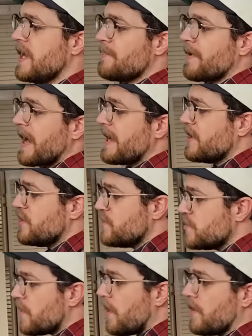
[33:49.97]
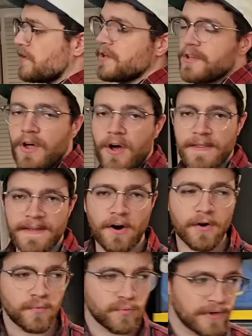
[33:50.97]
but I knew all along that
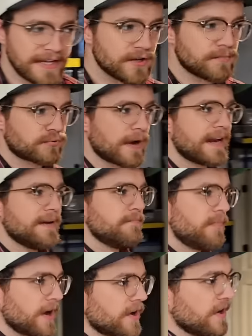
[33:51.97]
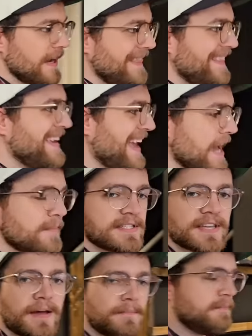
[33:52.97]
our real bread and butter in the
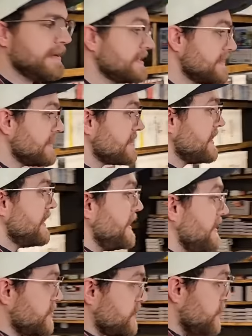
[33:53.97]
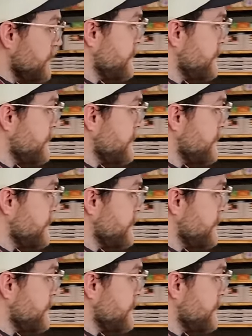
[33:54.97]
Amazon business is two